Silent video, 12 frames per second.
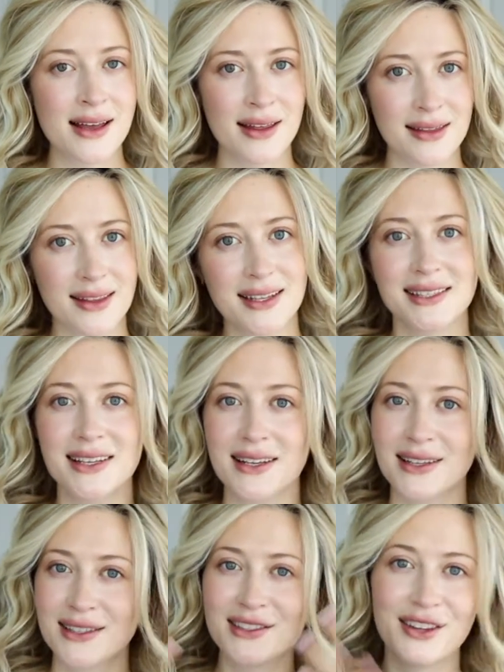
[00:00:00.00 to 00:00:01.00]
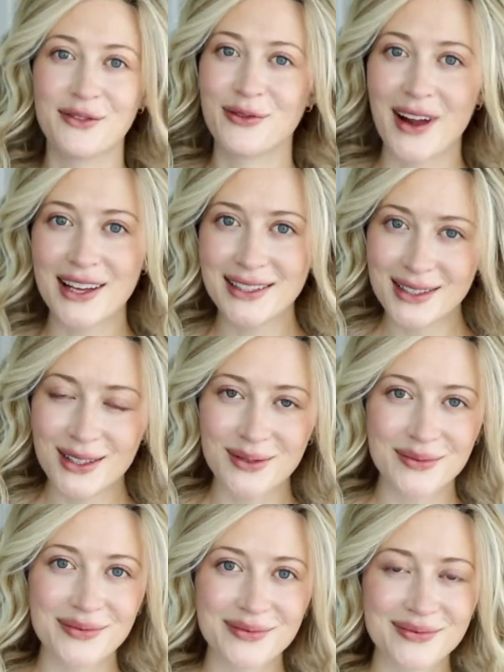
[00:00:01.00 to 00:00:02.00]
This is the front,
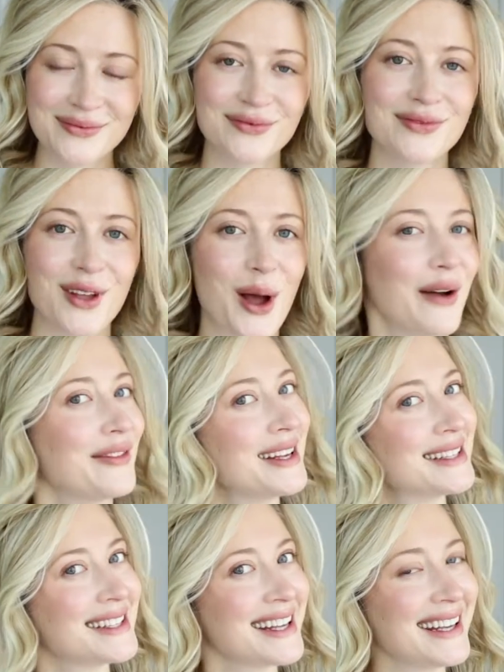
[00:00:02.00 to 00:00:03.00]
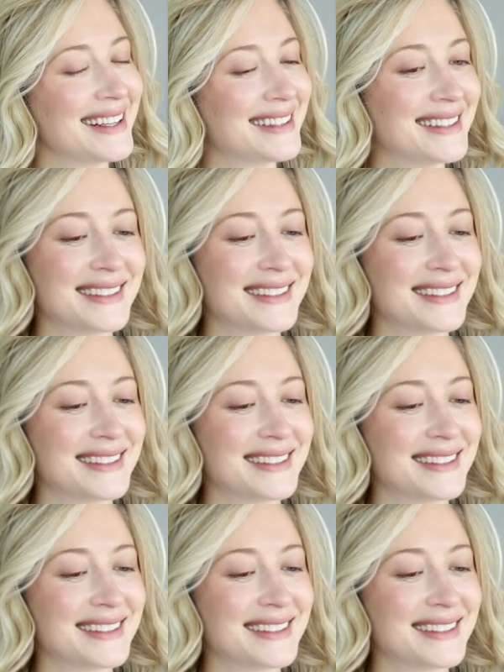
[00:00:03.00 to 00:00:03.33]
obviously.